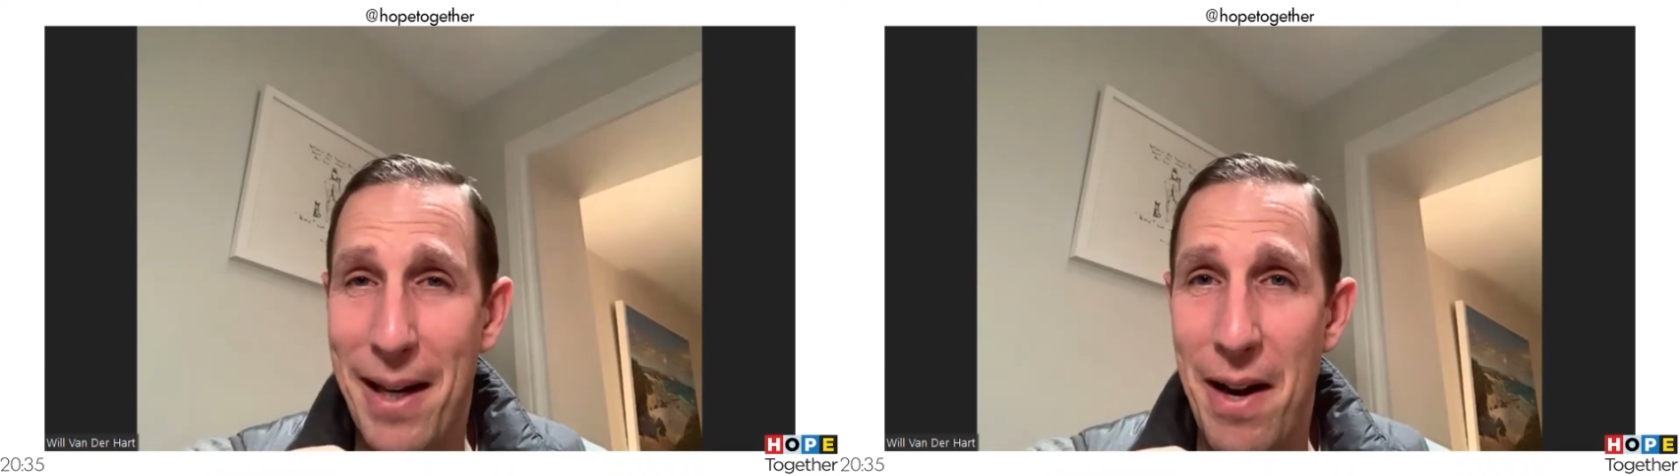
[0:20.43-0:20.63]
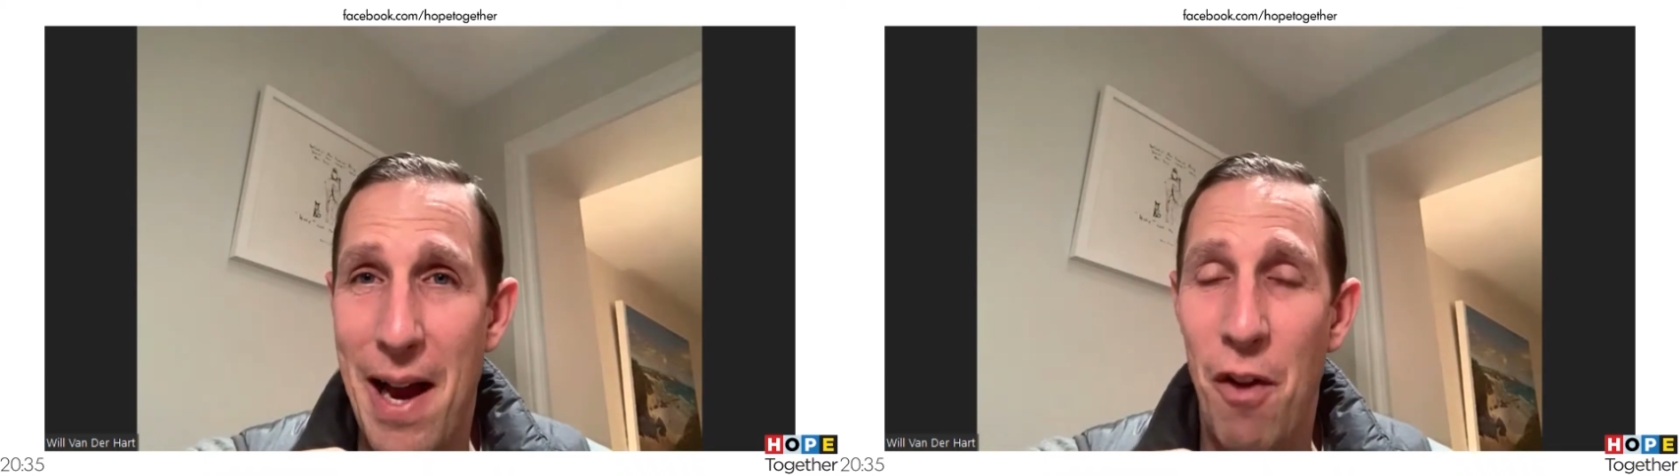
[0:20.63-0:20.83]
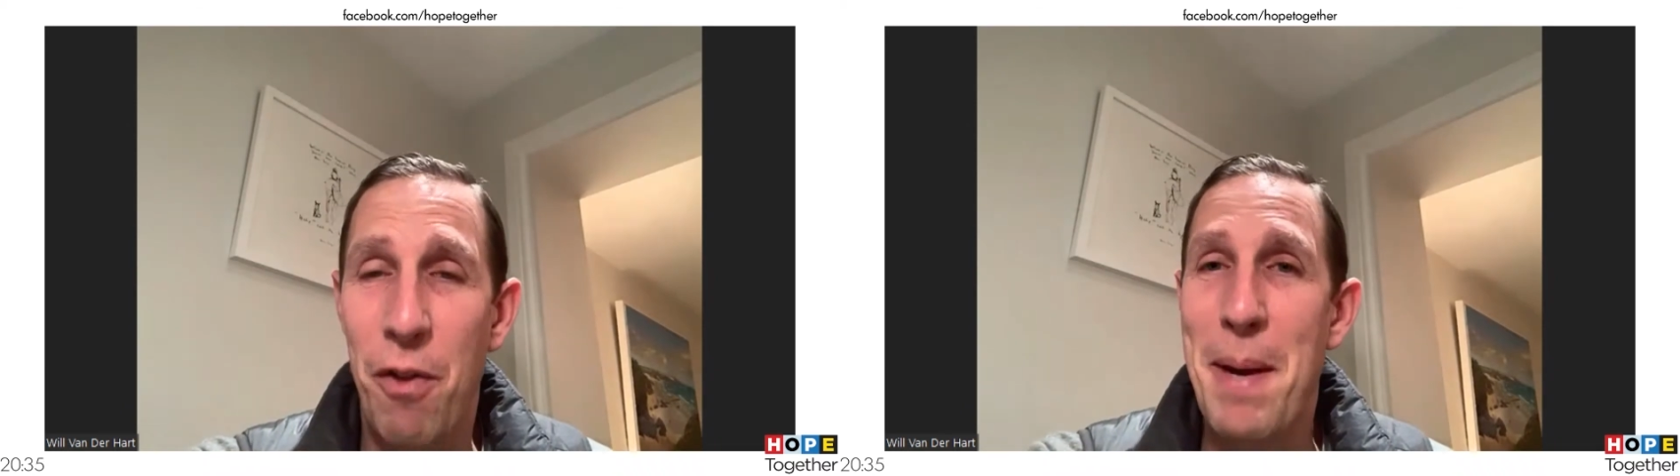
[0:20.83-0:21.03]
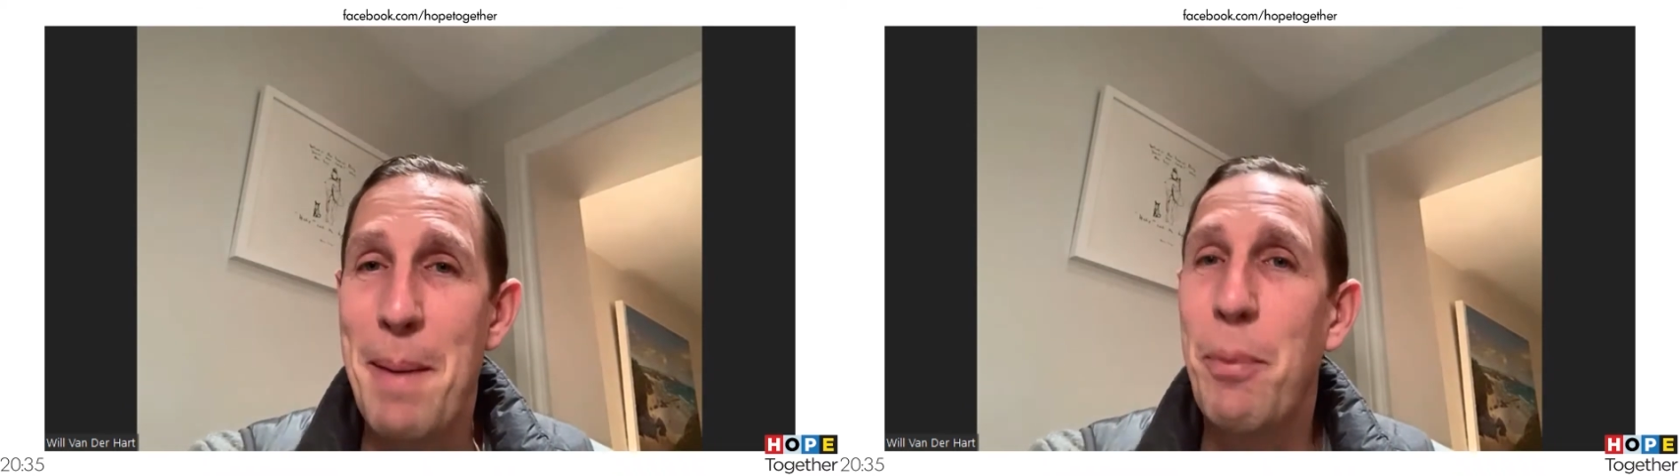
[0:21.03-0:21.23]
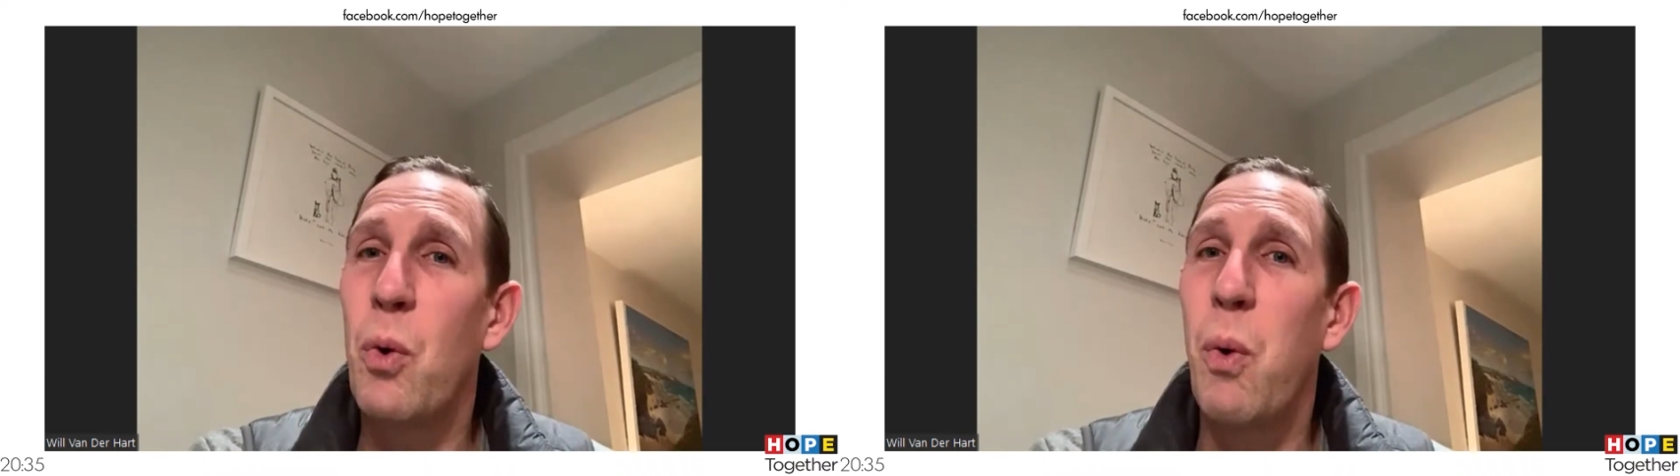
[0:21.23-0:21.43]
health,
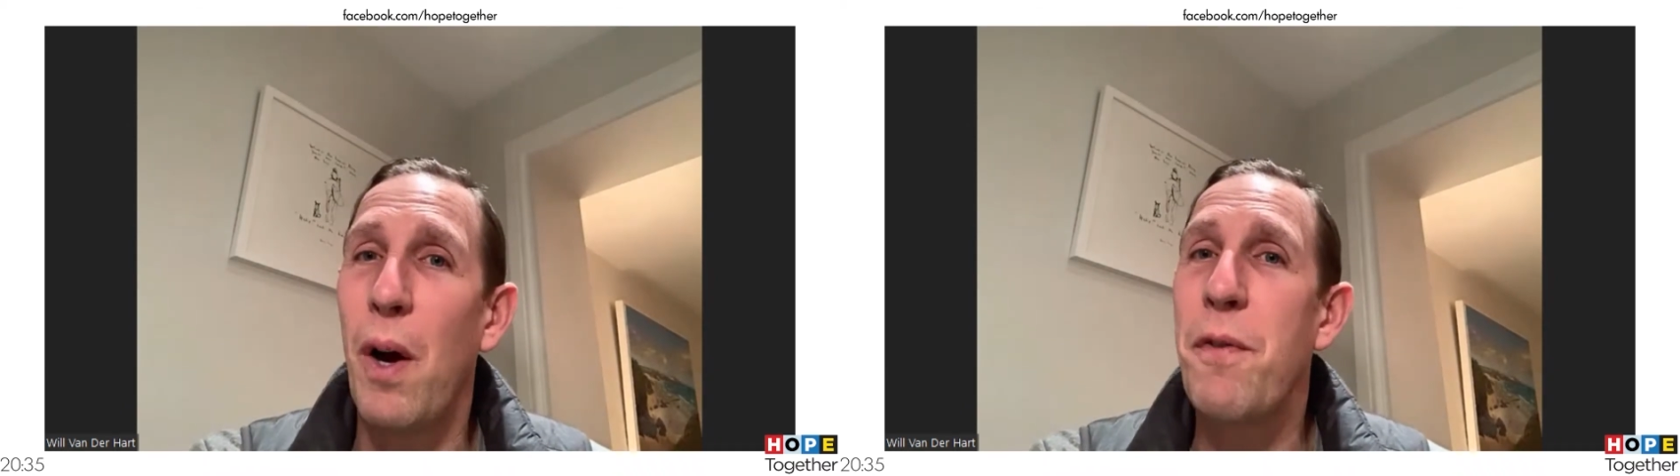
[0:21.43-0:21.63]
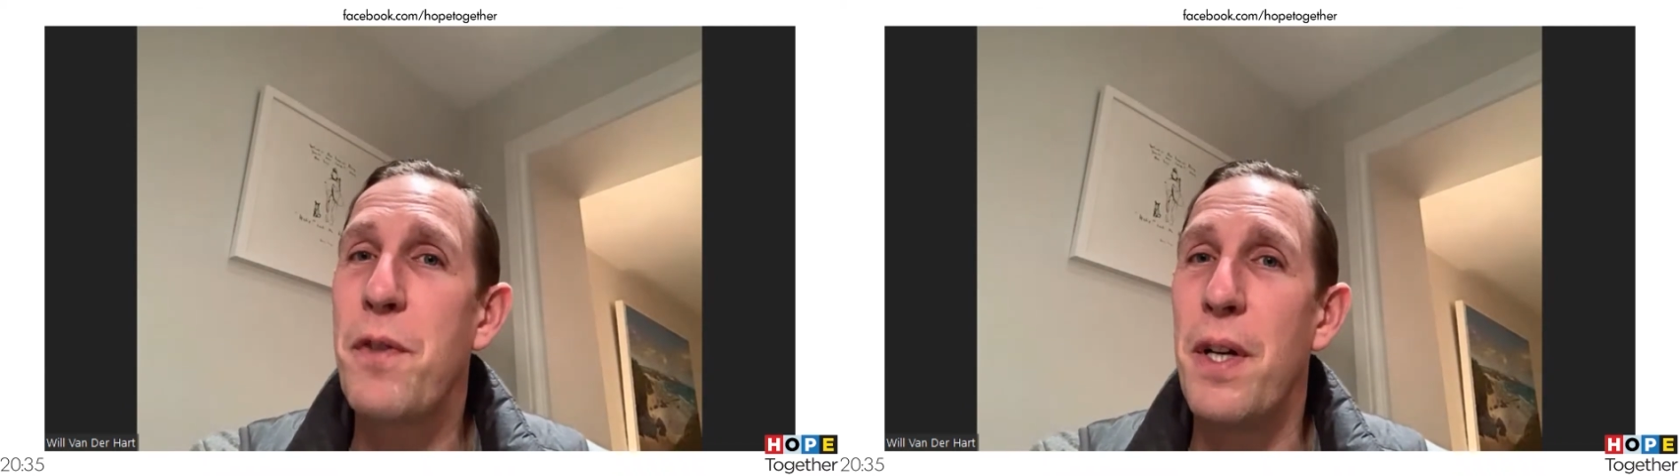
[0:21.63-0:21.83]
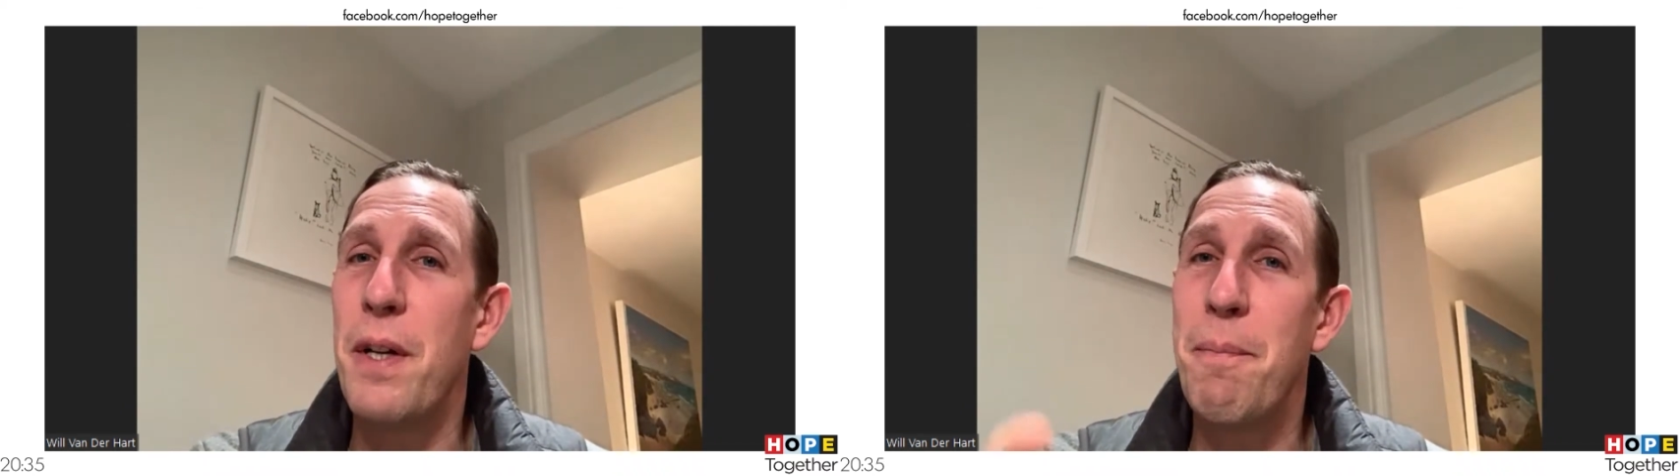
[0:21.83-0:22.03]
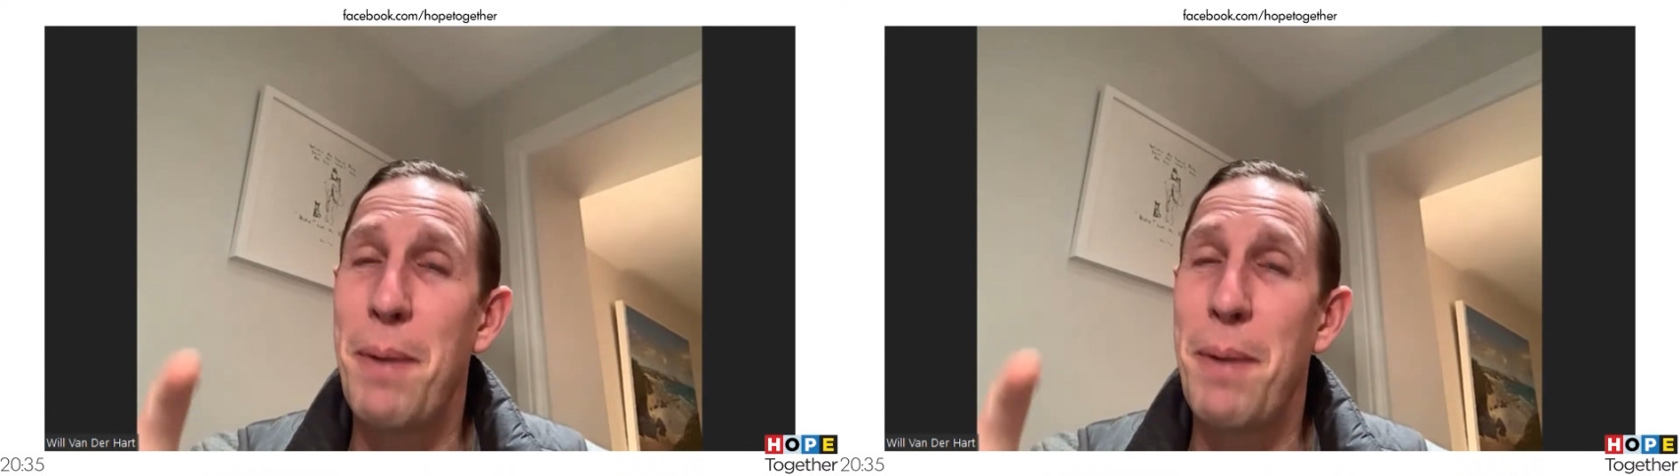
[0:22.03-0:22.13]
people quite often,